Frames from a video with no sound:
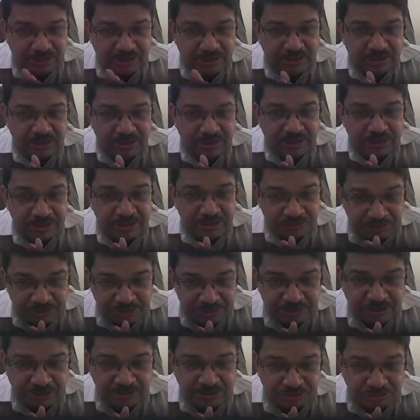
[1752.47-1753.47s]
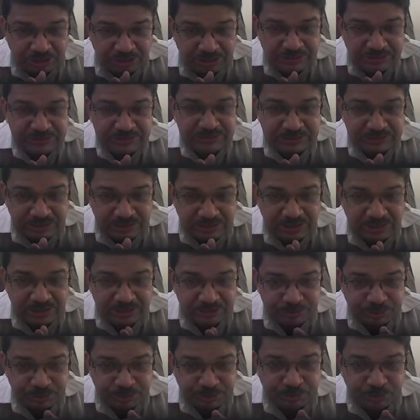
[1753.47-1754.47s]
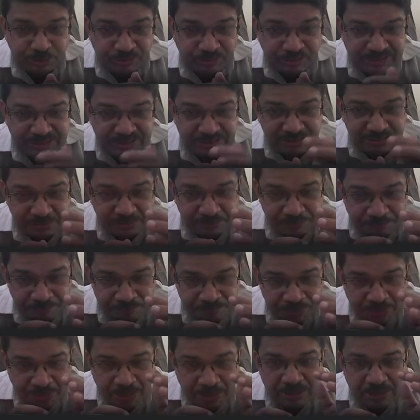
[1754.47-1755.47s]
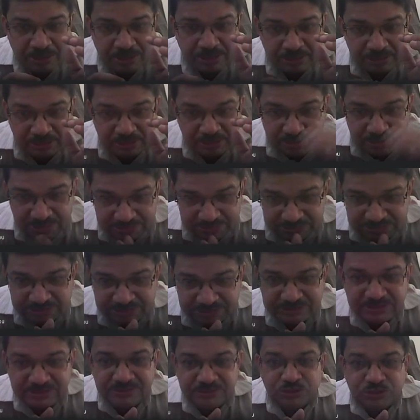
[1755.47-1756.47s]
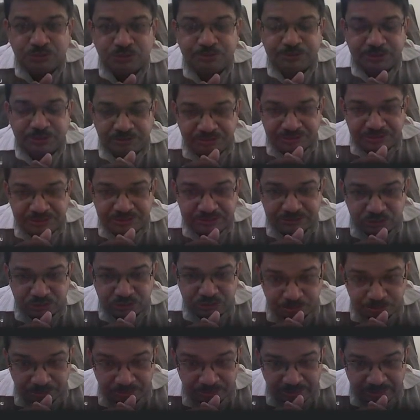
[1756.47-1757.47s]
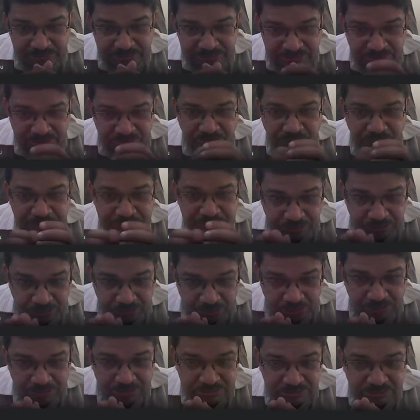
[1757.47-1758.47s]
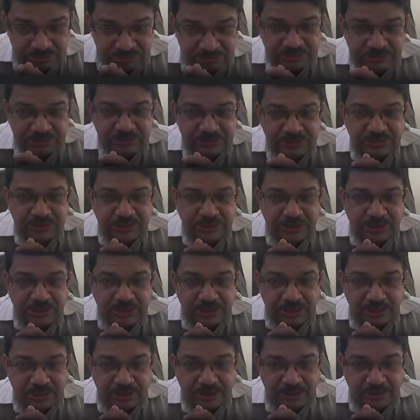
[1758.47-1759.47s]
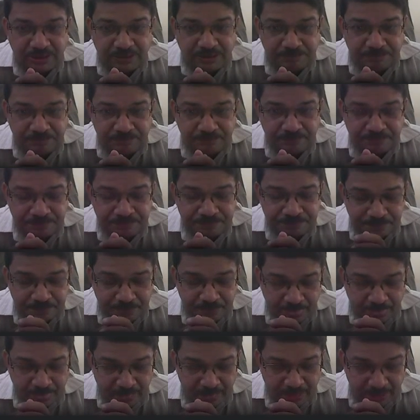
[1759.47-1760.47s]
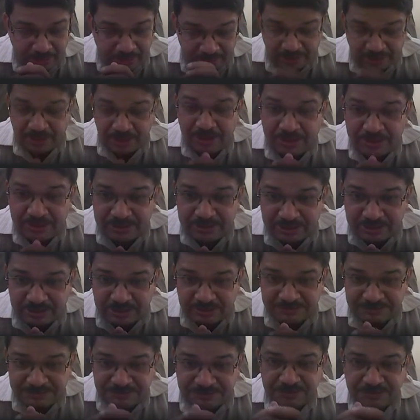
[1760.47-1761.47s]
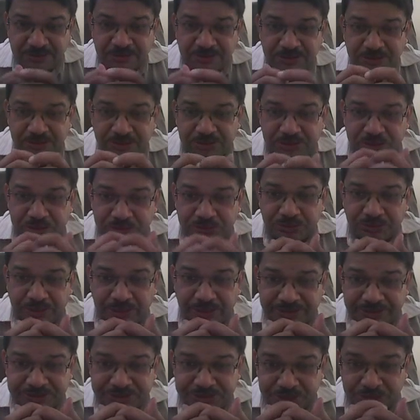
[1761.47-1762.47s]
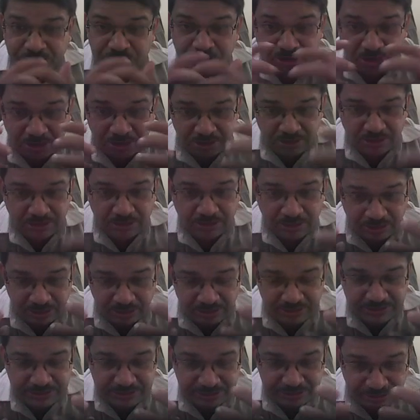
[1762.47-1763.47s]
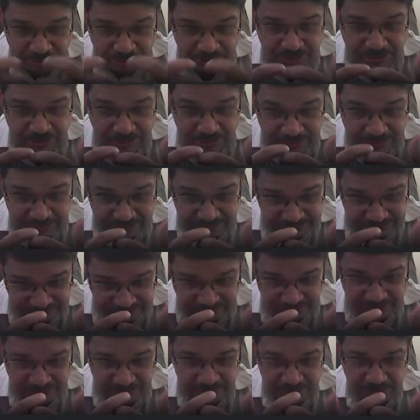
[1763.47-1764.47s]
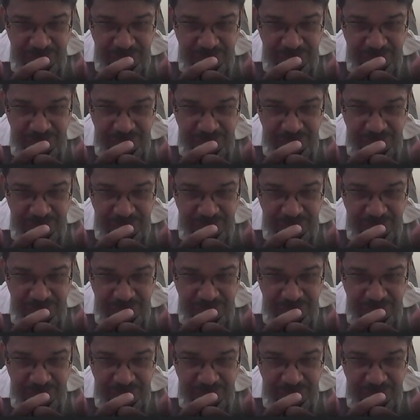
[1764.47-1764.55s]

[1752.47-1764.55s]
adequate confining steel has been provided, the construction supervisor was not alert enough to ensure, or he did not understand